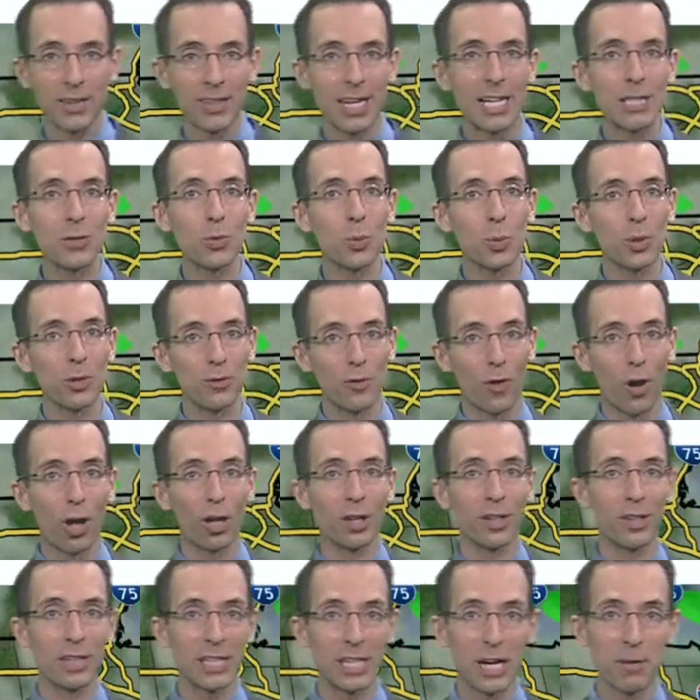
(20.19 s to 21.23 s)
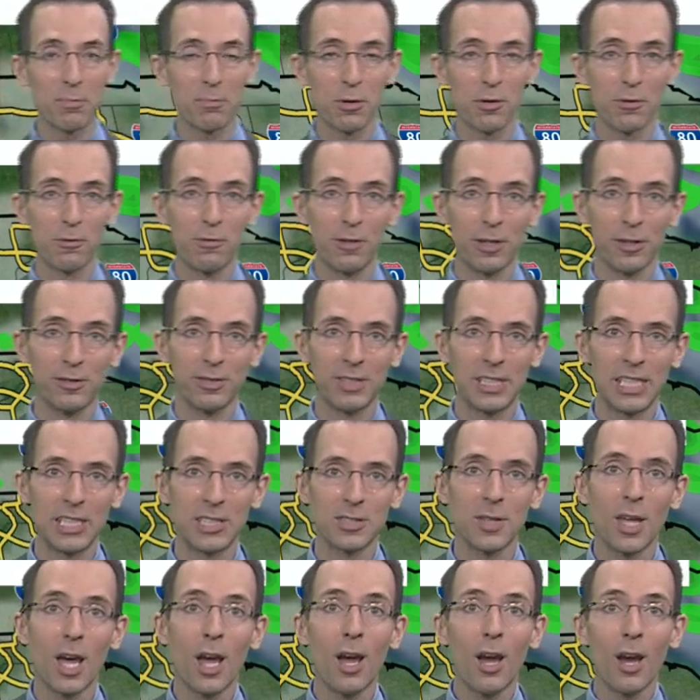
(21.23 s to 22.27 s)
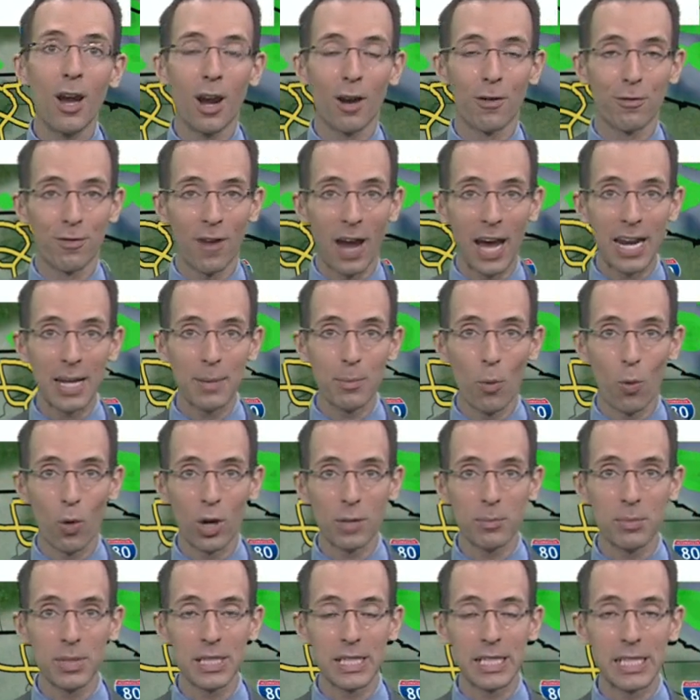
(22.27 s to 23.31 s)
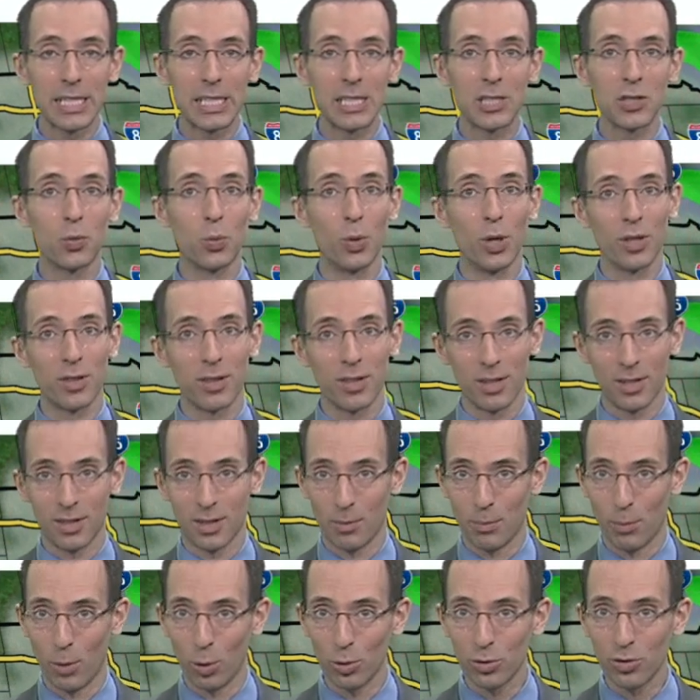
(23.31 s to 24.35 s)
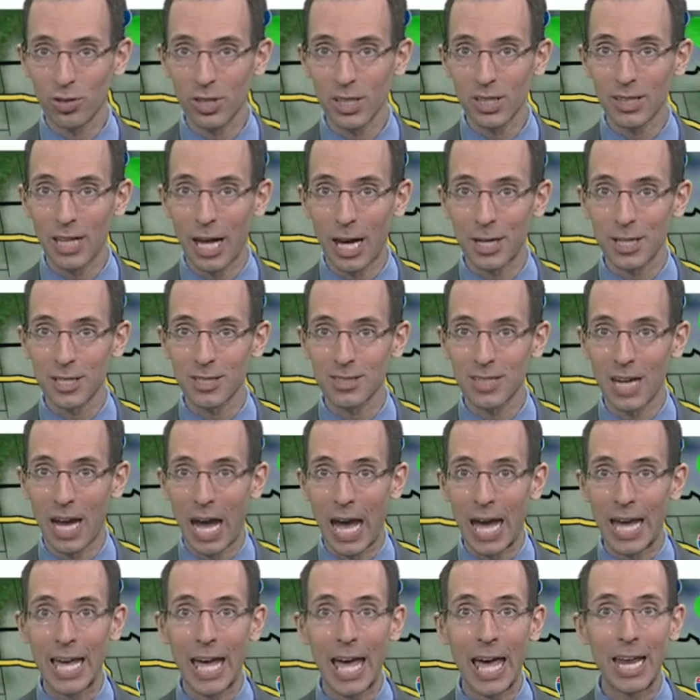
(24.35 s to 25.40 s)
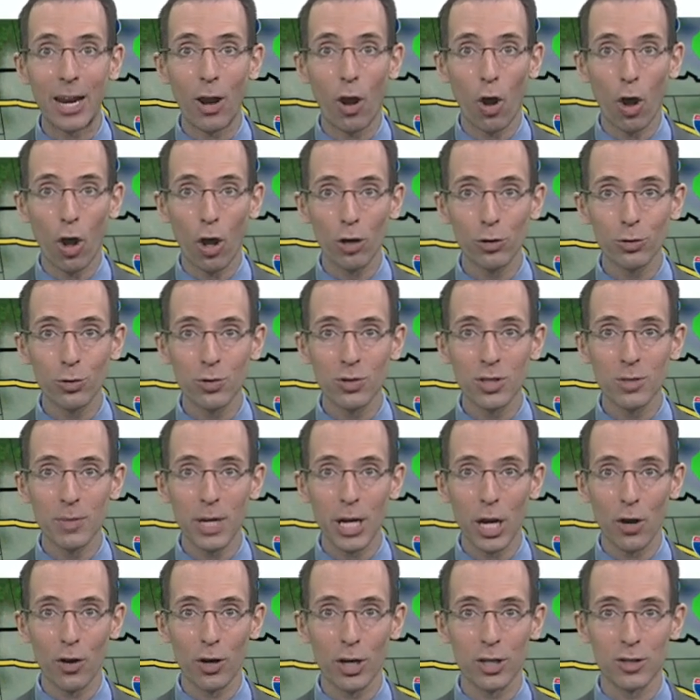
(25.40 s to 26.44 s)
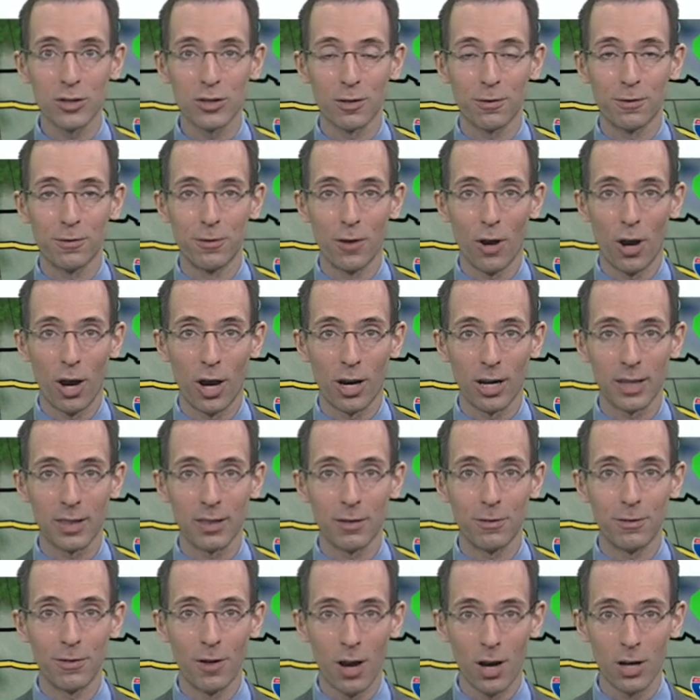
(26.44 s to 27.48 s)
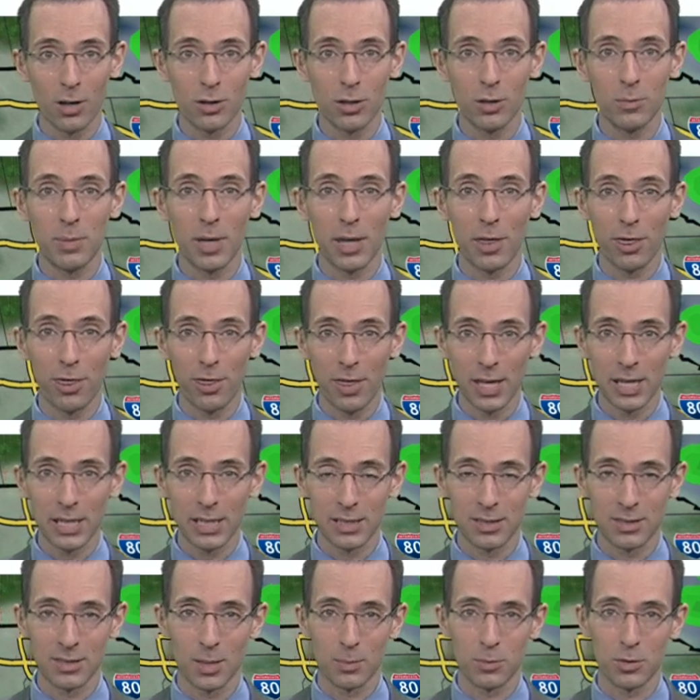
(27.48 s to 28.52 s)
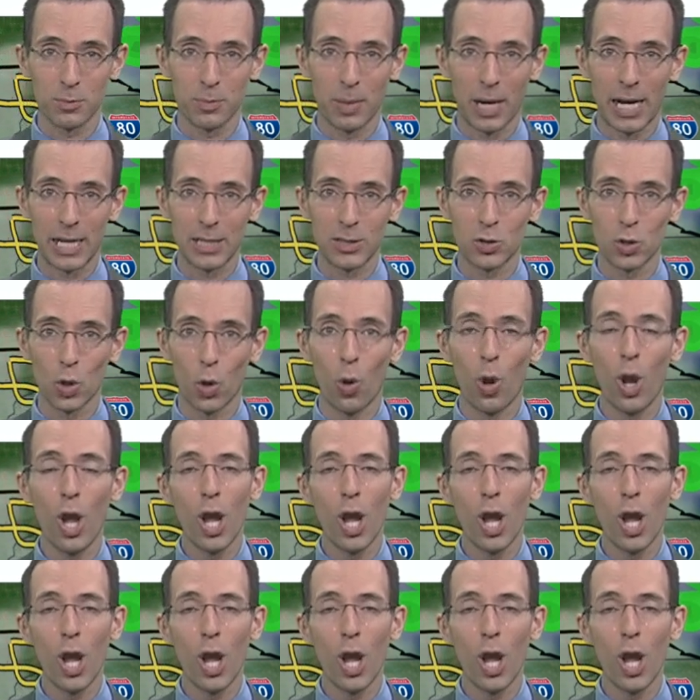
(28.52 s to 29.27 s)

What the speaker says: that's when we fall into the upper 50s. Our Friday morning begins with a mostly cloudy sky and also some areas of fog, and the fog could be thick in some spots. So